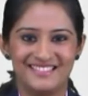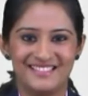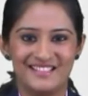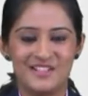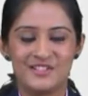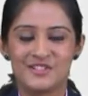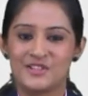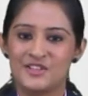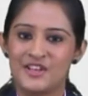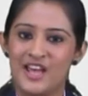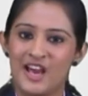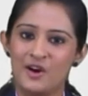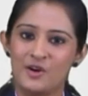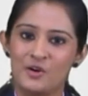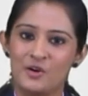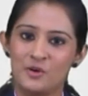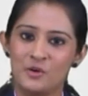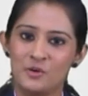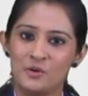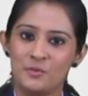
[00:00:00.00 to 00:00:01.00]
So
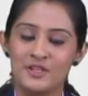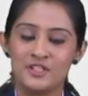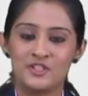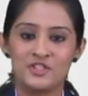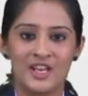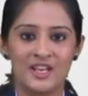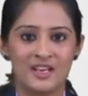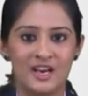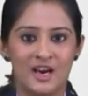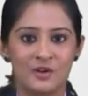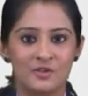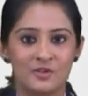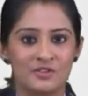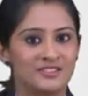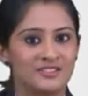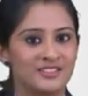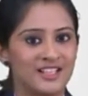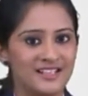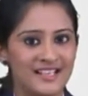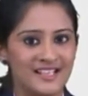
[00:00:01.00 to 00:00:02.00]
now we check out
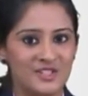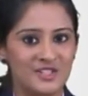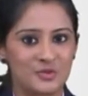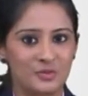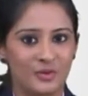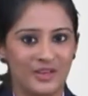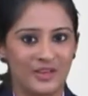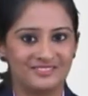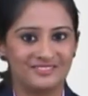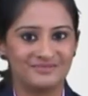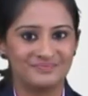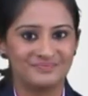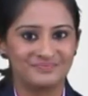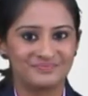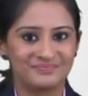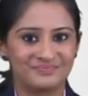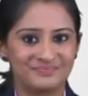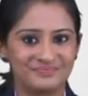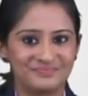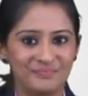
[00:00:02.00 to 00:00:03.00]
the next one.
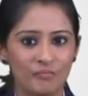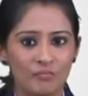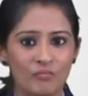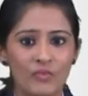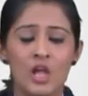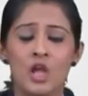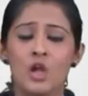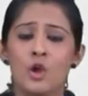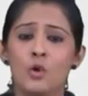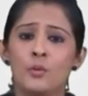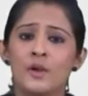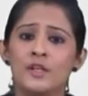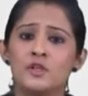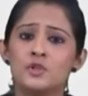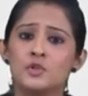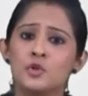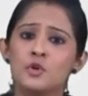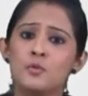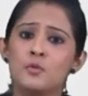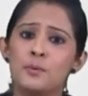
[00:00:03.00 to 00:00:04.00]
When
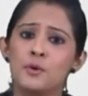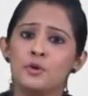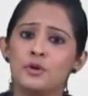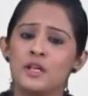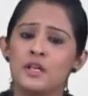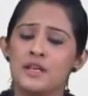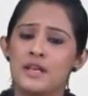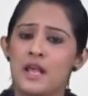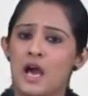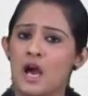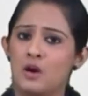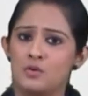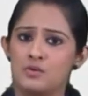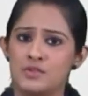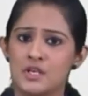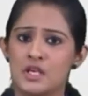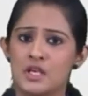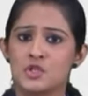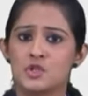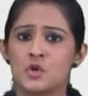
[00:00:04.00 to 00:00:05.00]
two plural nouns
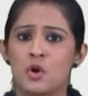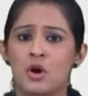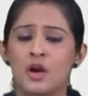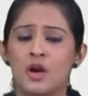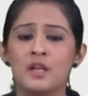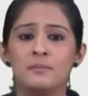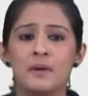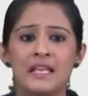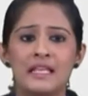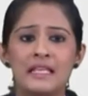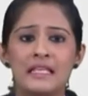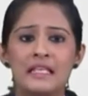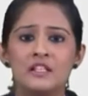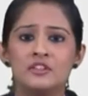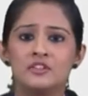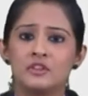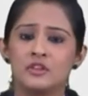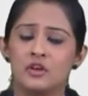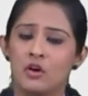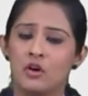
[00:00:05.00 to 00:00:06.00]
are joined by
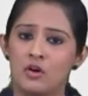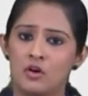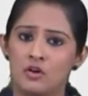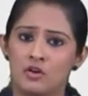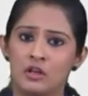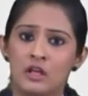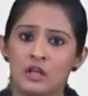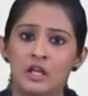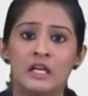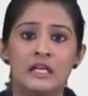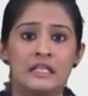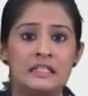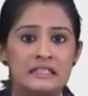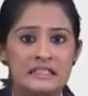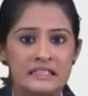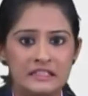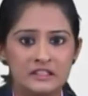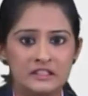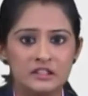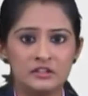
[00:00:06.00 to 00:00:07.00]
either or,
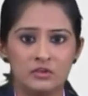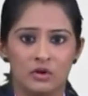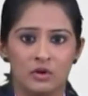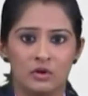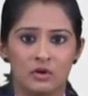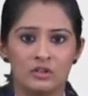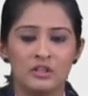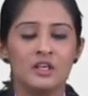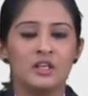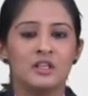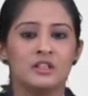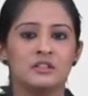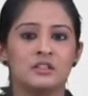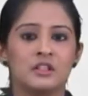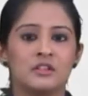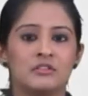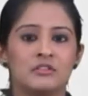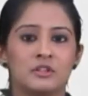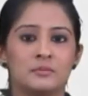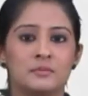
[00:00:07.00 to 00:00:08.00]
neither nor, the
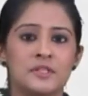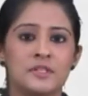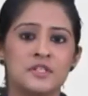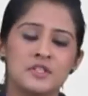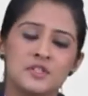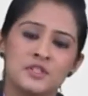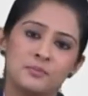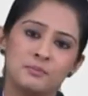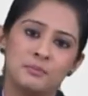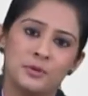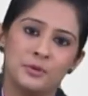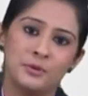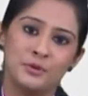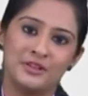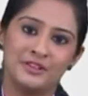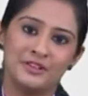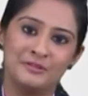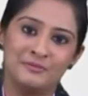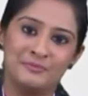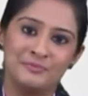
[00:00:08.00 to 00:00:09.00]
verb is plural.